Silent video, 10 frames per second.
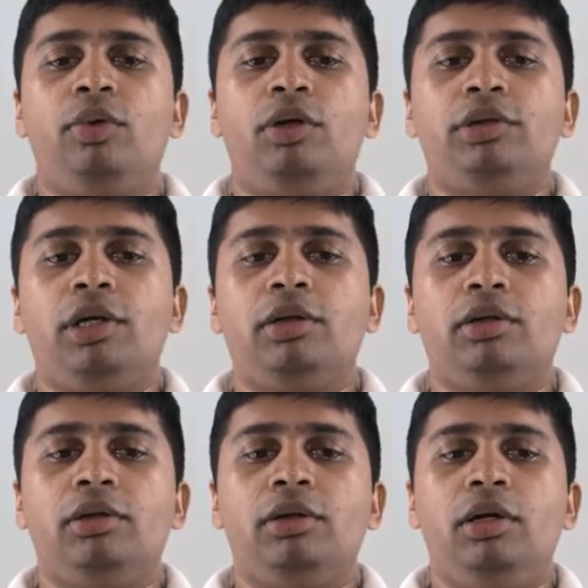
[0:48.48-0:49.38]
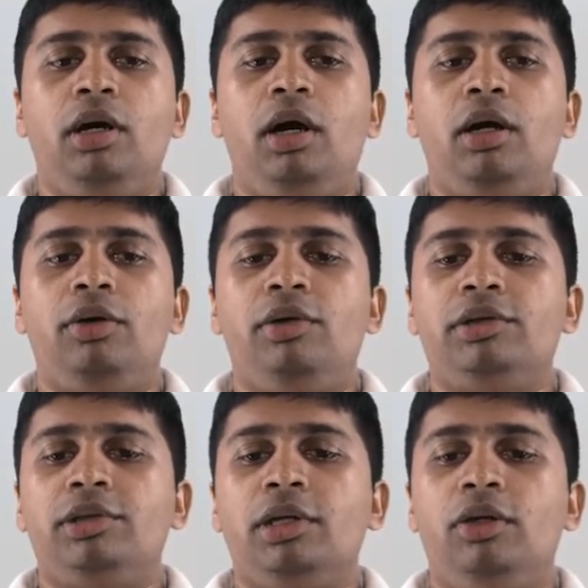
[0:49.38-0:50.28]
project, iOS
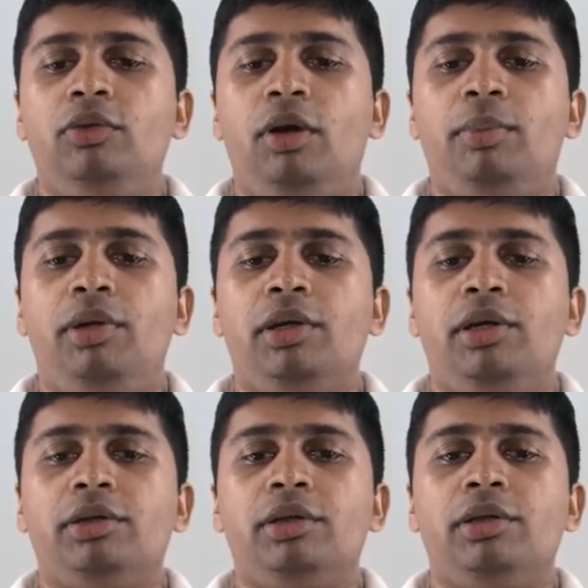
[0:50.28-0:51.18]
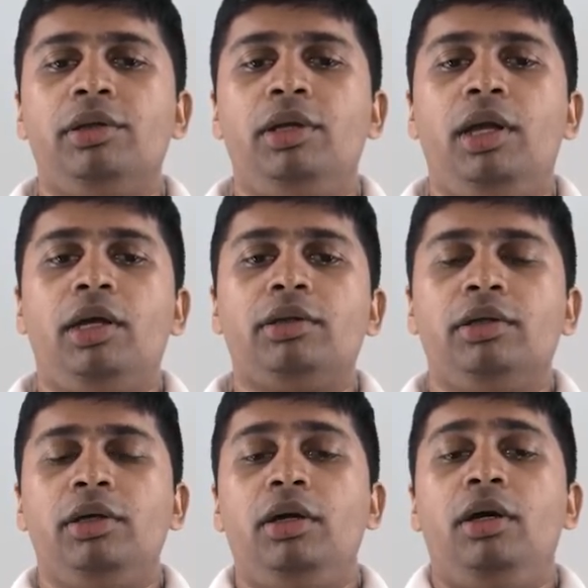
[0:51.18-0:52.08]
single view application. Next,
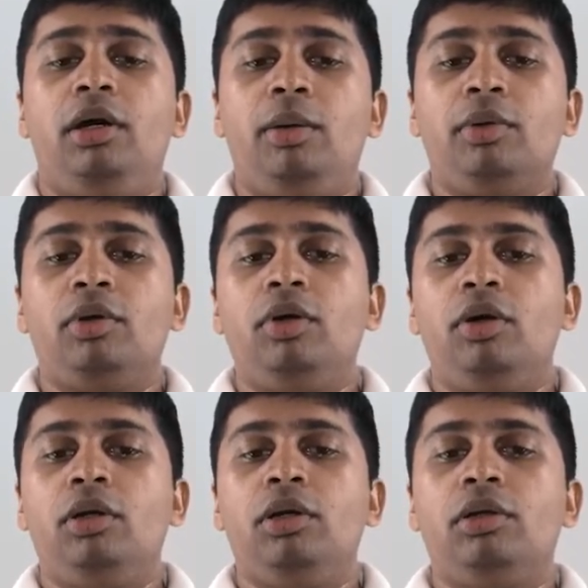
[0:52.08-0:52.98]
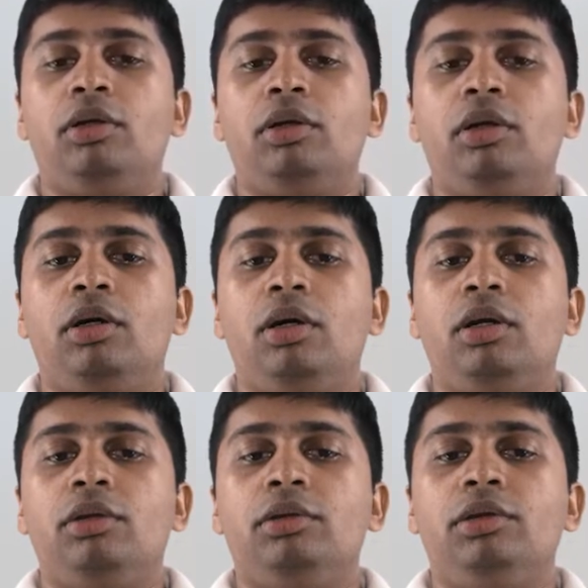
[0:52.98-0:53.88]
I'm going to call it
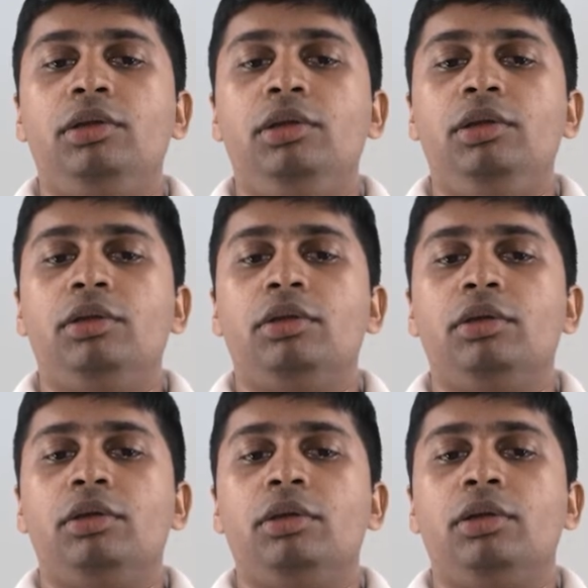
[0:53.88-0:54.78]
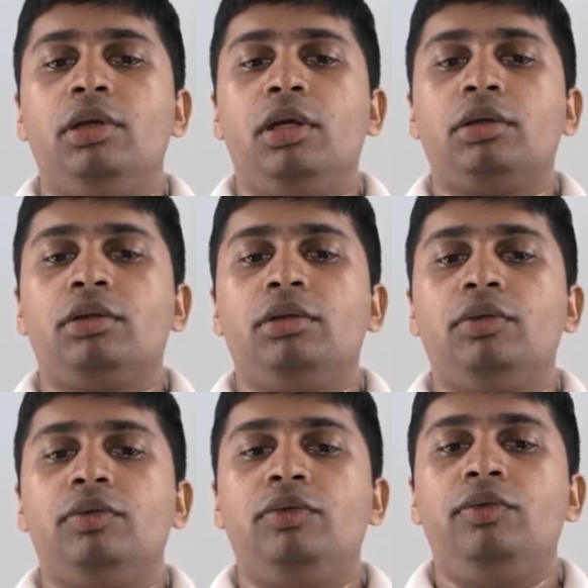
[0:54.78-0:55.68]
currency text
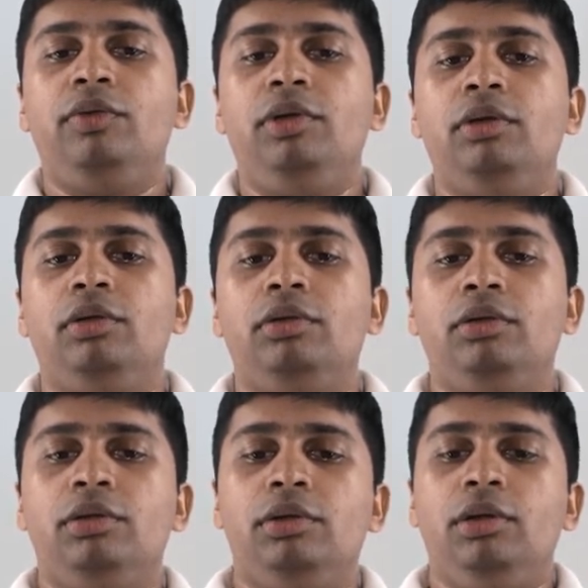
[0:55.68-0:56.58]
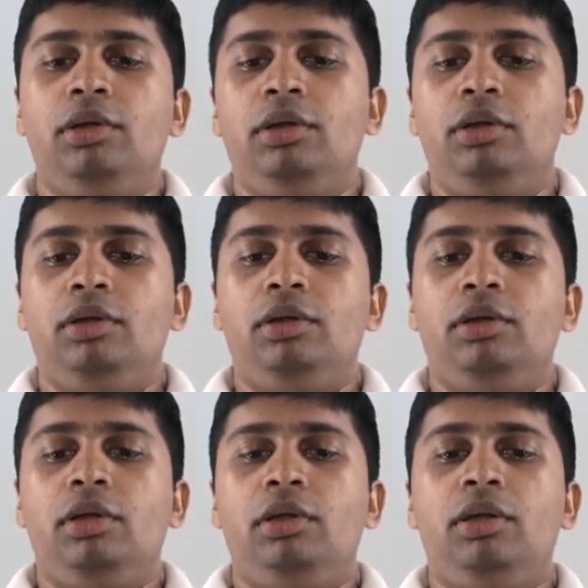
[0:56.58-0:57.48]
field.
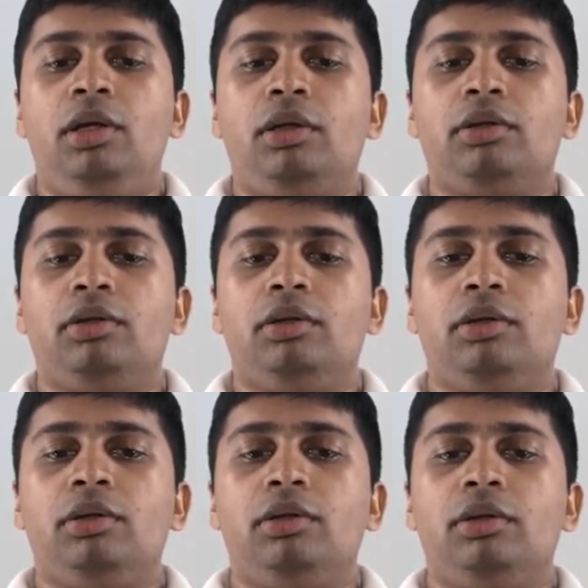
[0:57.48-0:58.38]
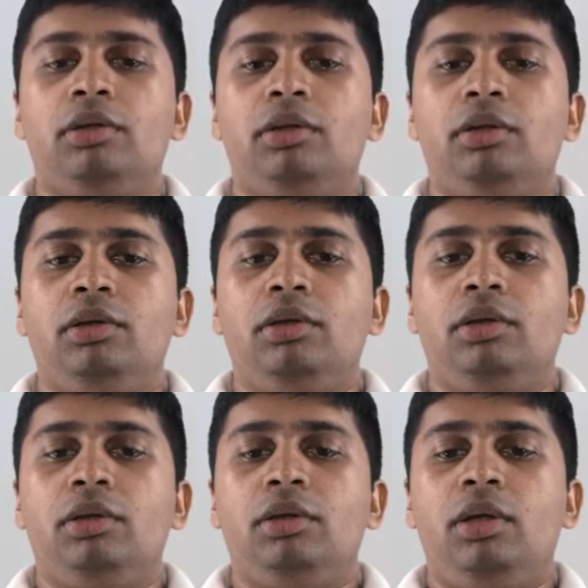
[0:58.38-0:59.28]
Then next,
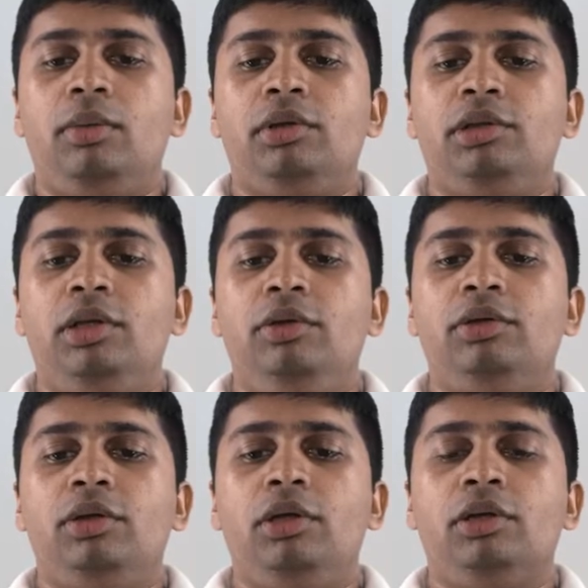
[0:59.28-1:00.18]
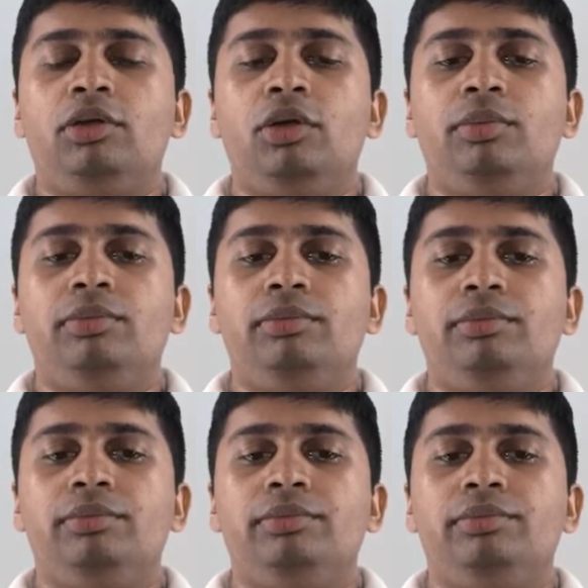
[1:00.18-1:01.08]
I'm going to save this on desktop.
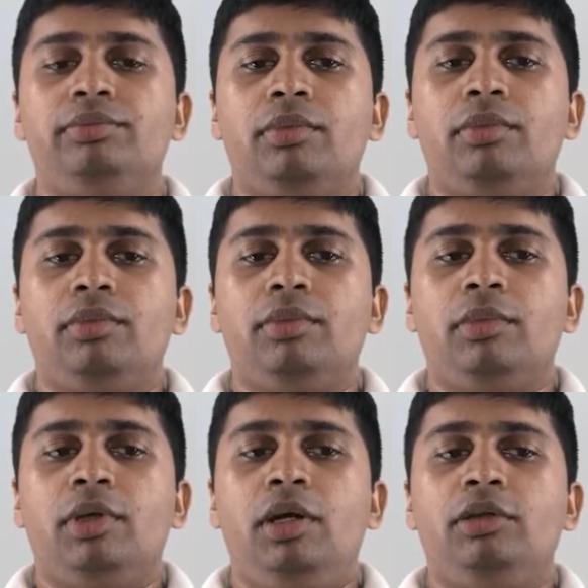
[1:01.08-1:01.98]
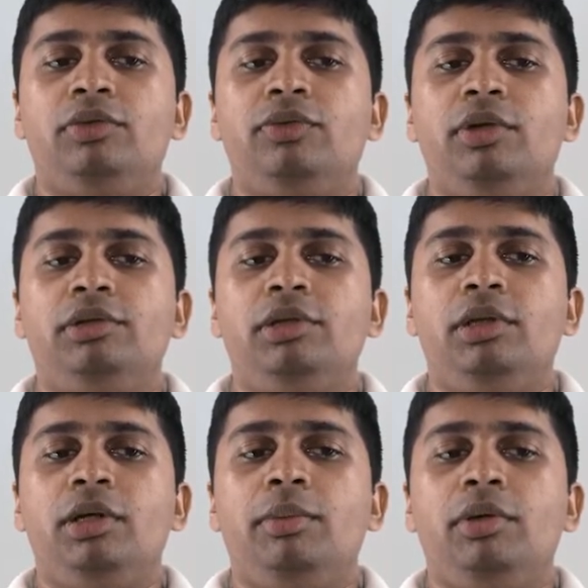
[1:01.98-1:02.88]
Alright, so first
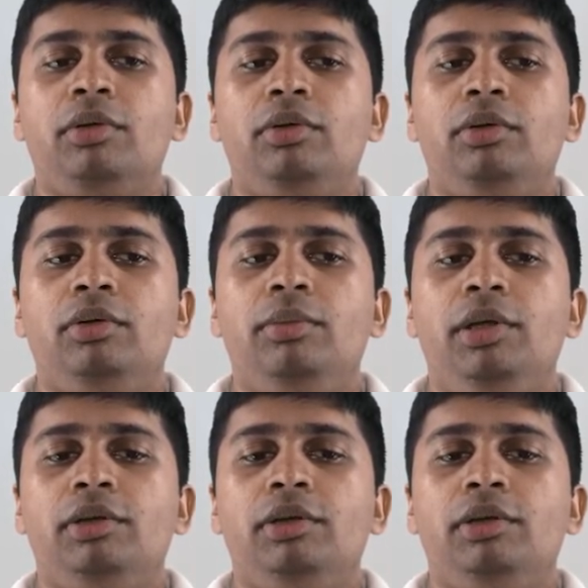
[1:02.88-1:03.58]
thing, I'm going to go to the main